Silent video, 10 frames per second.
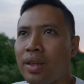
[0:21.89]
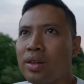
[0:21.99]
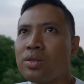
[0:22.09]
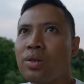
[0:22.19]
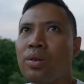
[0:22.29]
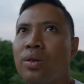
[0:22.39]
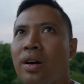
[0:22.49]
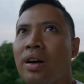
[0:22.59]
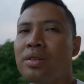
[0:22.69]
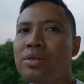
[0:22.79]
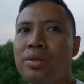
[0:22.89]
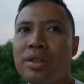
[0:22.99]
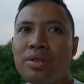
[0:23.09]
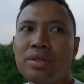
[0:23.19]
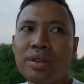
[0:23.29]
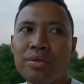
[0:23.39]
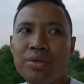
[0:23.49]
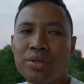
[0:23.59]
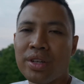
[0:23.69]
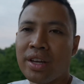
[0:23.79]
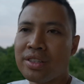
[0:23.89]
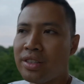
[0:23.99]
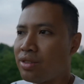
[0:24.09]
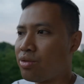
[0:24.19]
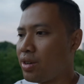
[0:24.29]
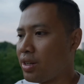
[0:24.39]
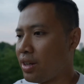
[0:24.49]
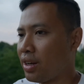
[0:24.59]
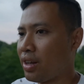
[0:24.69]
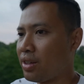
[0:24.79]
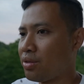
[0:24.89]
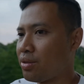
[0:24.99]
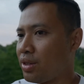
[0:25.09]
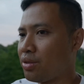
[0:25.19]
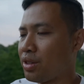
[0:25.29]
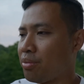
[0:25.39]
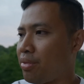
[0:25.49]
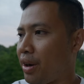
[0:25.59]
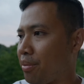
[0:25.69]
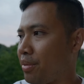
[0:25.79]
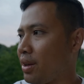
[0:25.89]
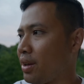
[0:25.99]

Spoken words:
So I usually using Fuji X-T3 and I usually using prime,